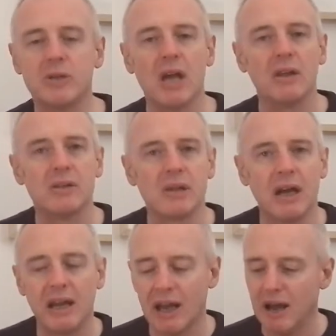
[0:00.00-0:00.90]
Roussanne's
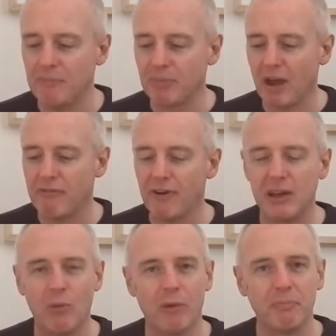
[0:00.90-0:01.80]
a
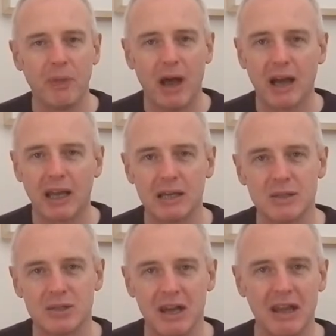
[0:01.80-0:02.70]
funny one,
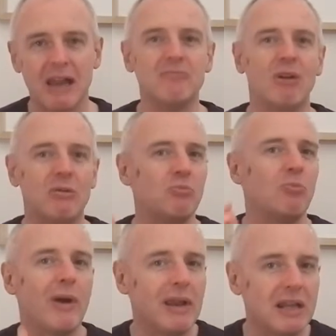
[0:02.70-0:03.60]
because
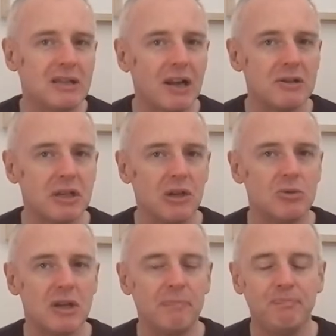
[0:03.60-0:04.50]
when it's classic
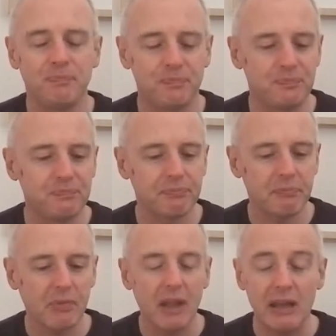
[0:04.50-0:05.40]
use in
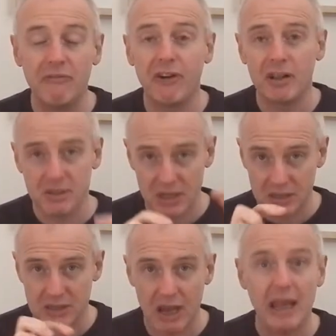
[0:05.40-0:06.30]
France
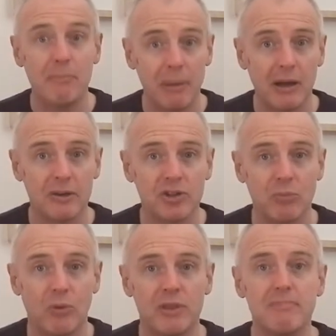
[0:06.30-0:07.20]
is in
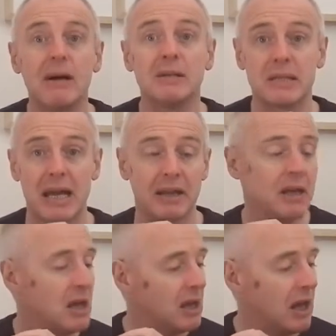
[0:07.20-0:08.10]
partnership with
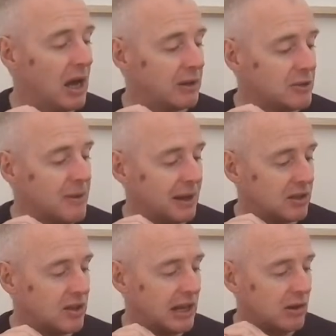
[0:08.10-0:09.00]
Marsanne to
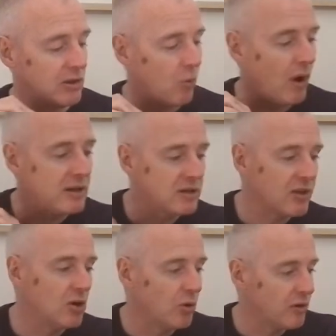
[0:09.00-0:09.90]
make the whites of
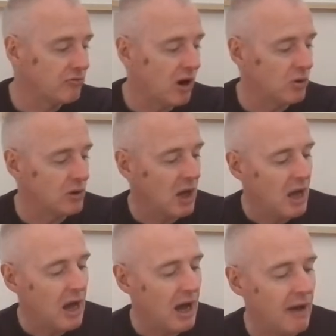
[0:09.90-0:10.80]
the Northern Rhone.
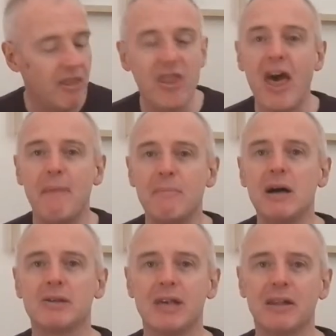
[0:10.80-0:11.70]
There,
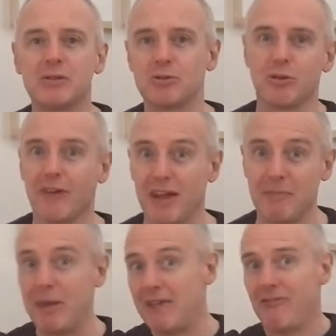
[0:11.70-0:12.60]
Marsanne's sort of like
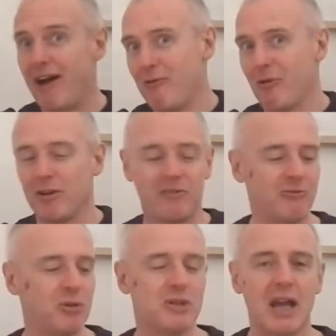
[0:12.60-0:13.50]
the big fat one,
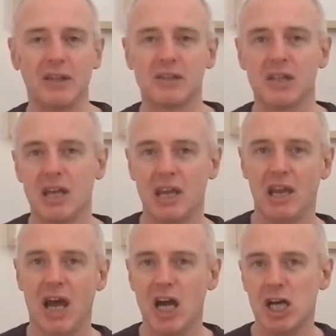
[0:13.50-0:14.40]
and Roussanne's
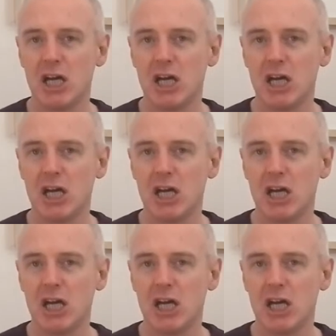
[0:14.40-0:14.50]
the